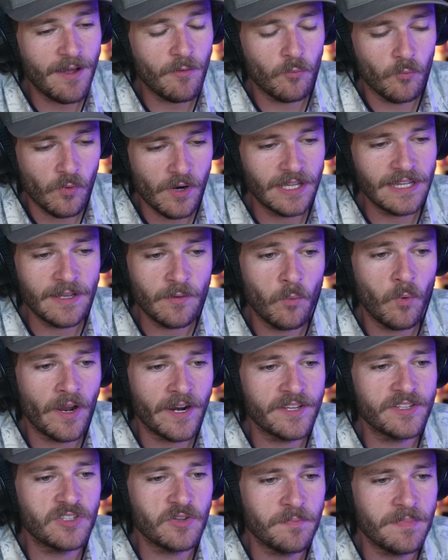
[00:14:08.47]
I really
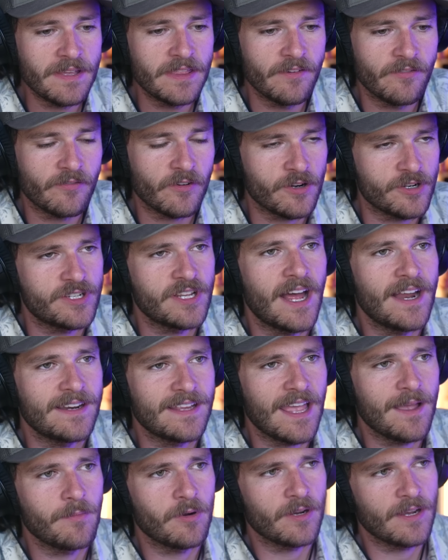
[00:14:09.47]
wanted to be the first
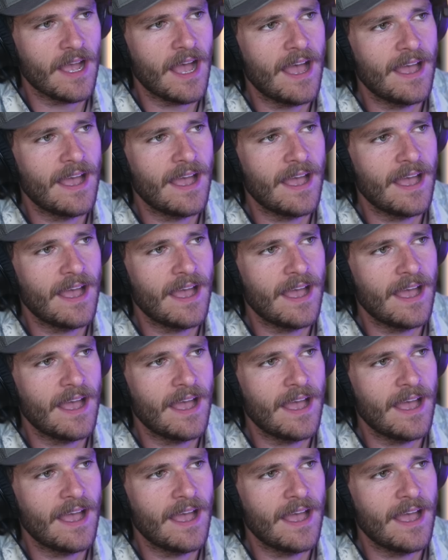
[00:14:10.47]
hot gamer